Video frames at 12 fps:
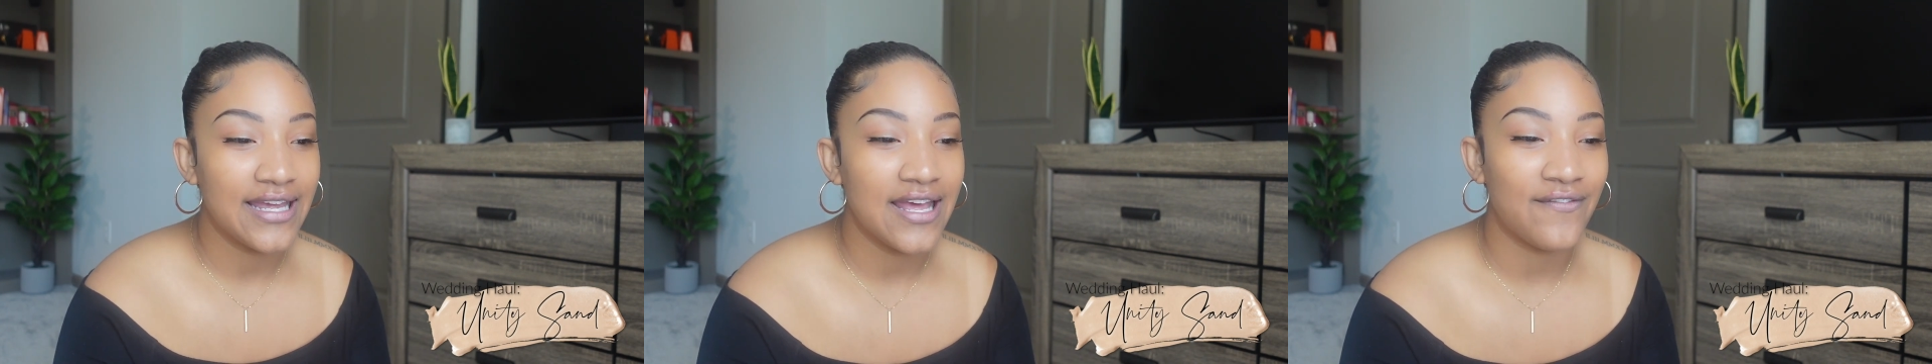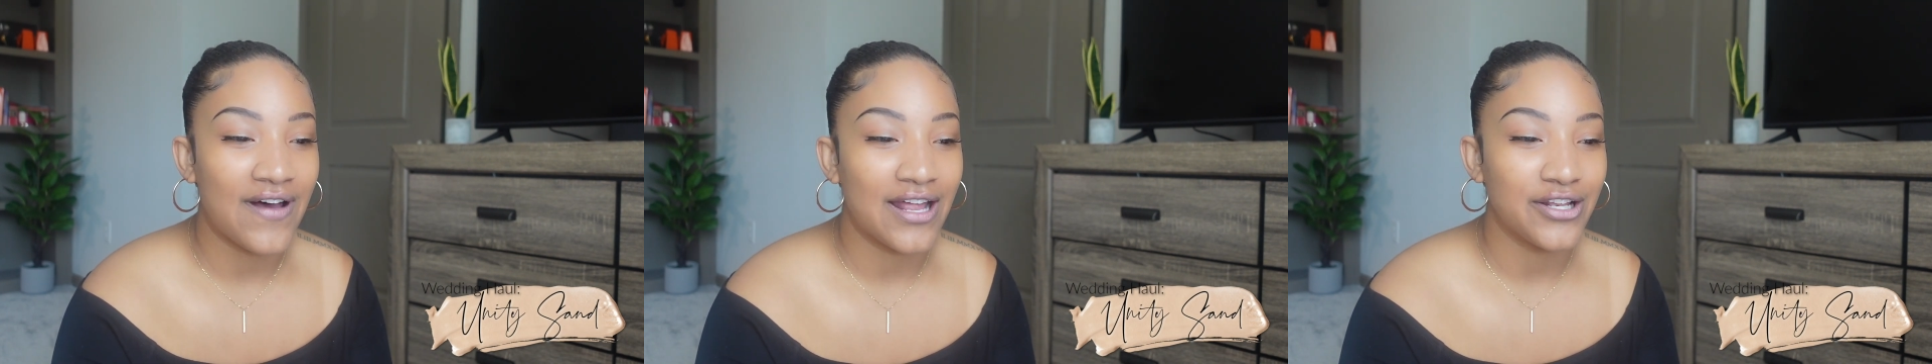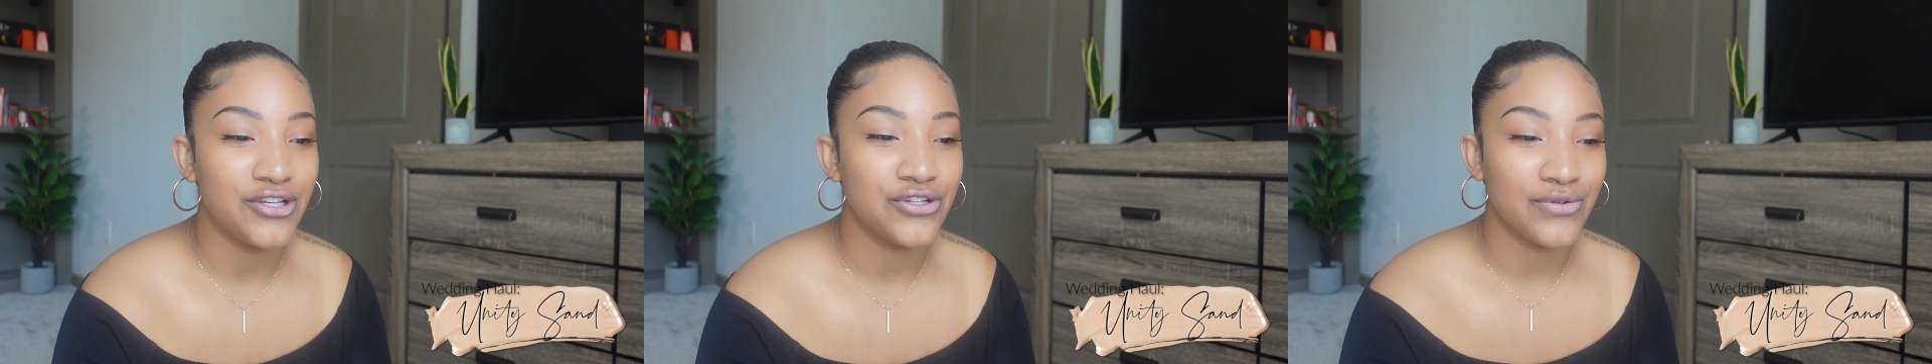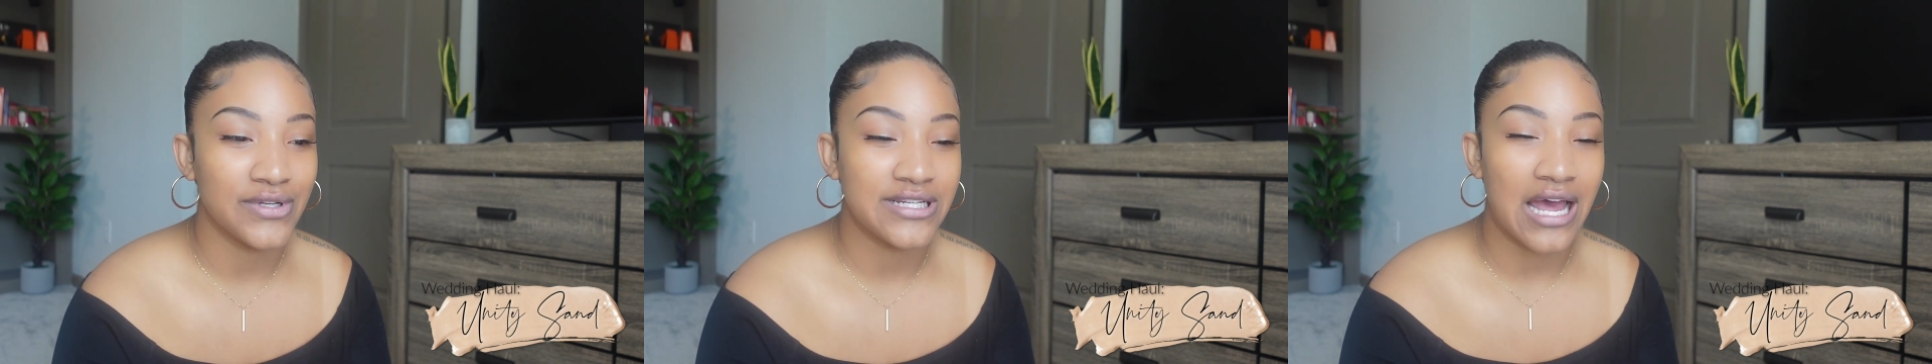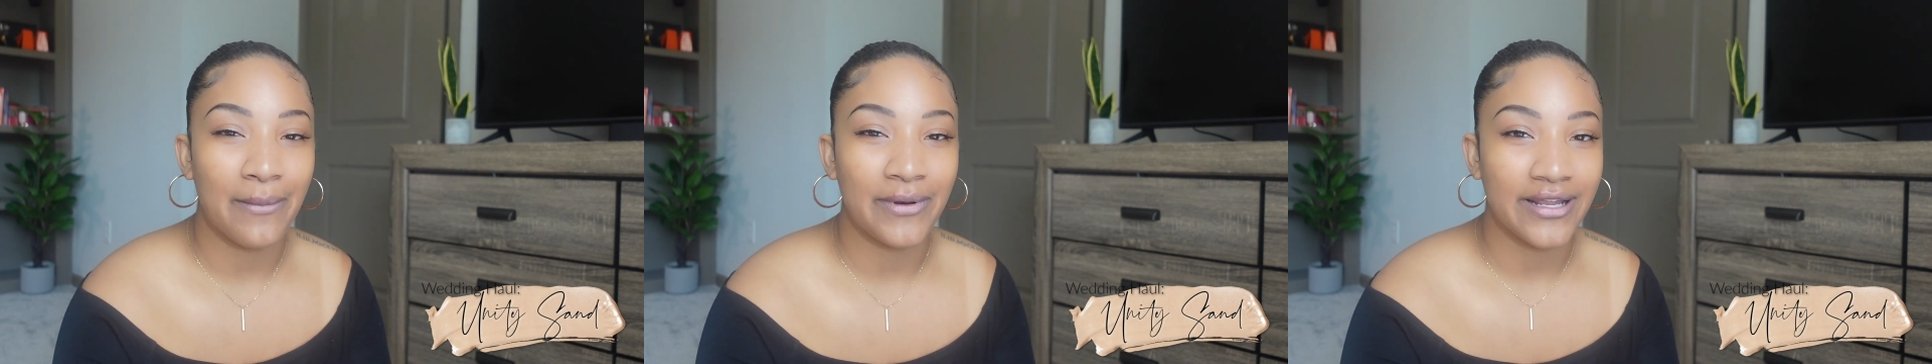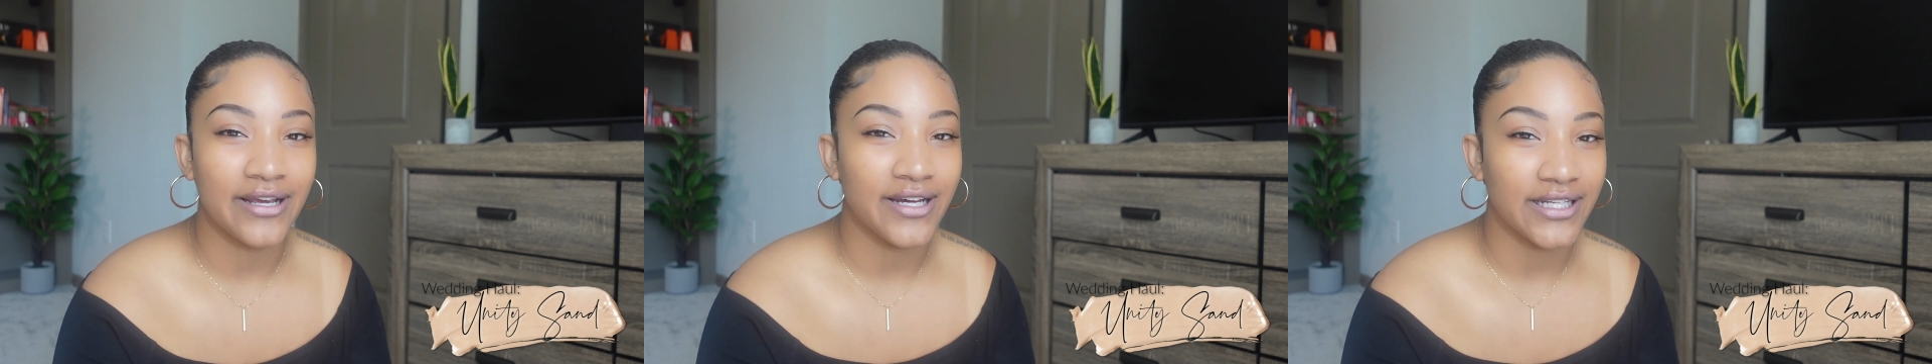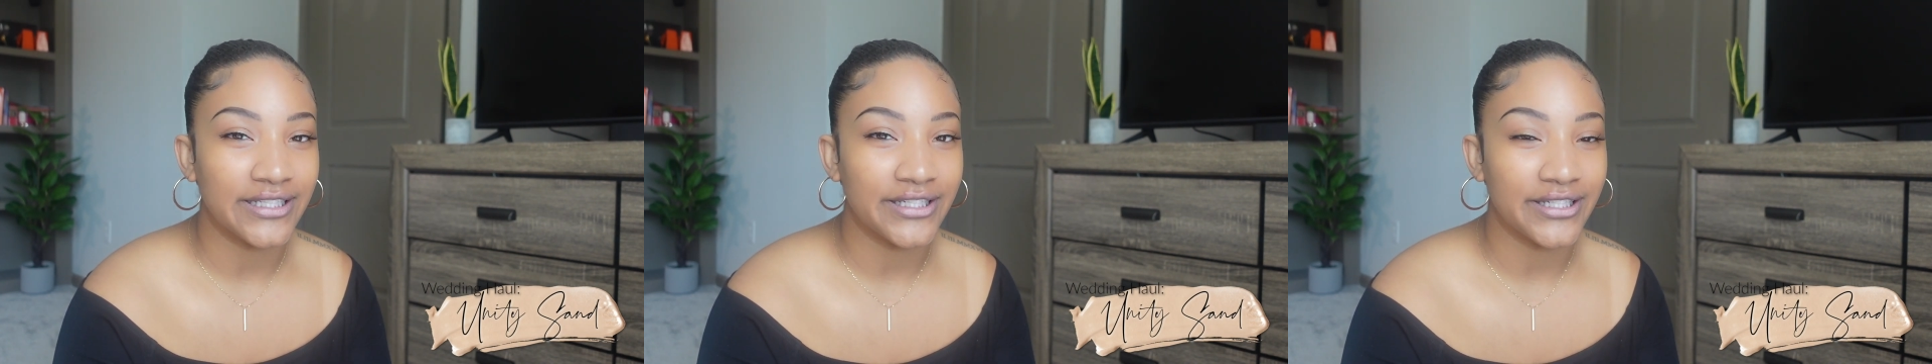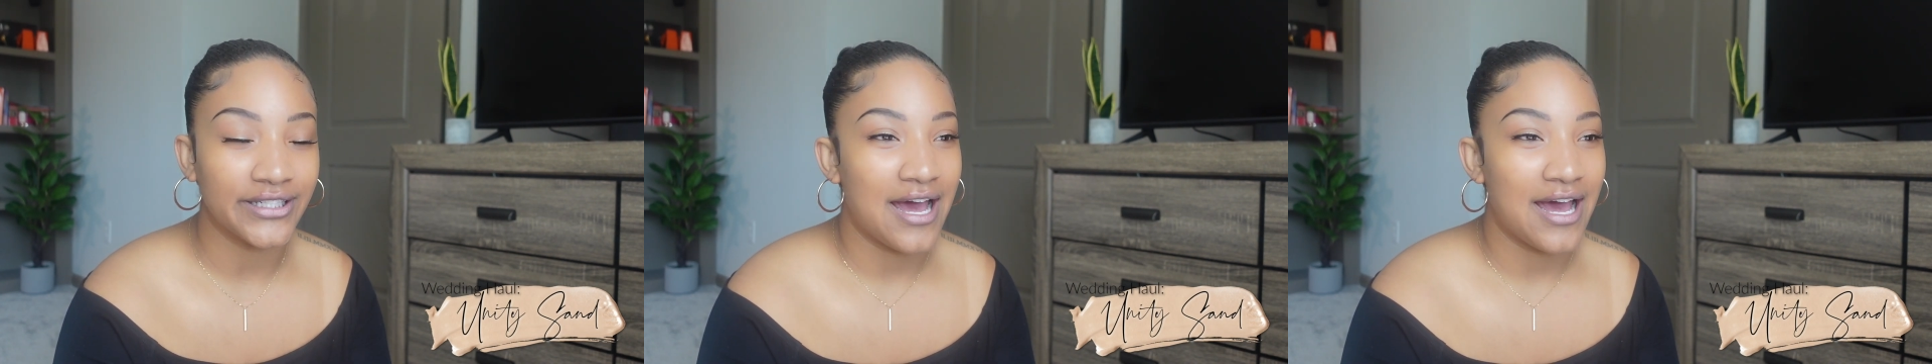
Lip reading: if I do a dominant color,